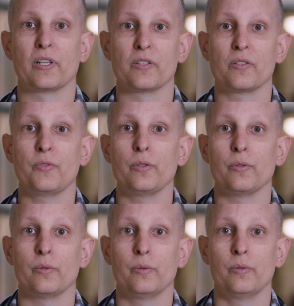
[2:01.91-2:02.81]
Because of
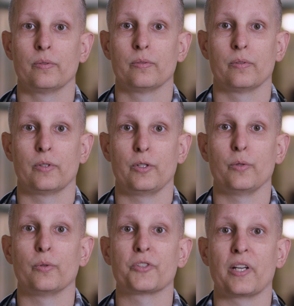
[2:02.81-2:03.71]
you,
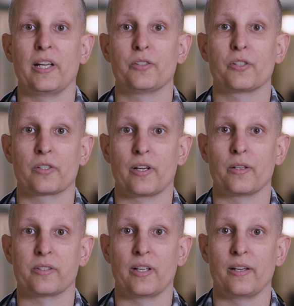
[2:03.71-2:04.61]
you will change a
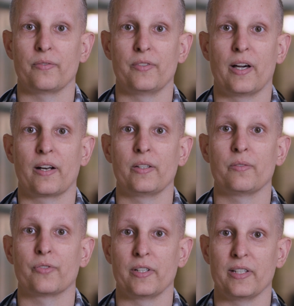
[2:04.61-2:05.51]
child's life not only
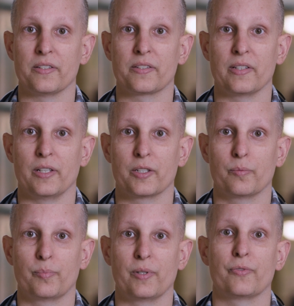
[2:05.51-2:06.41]
for an instant,
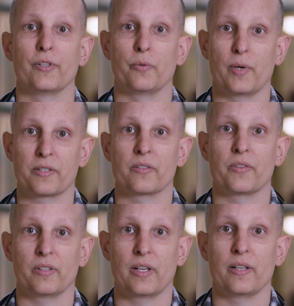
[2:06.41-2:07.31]
but for the rest of
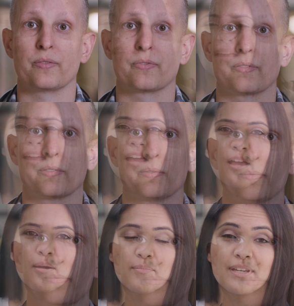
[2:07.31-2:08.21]
their life.
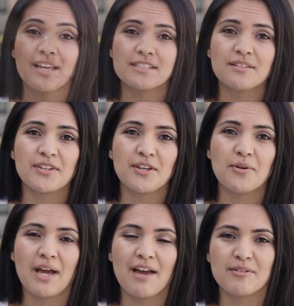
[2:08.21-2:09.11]
Because of
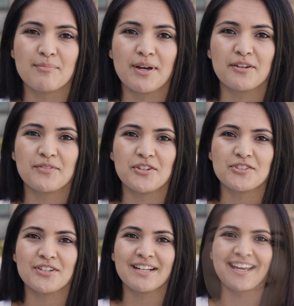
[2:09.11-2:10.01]
you, I have a better future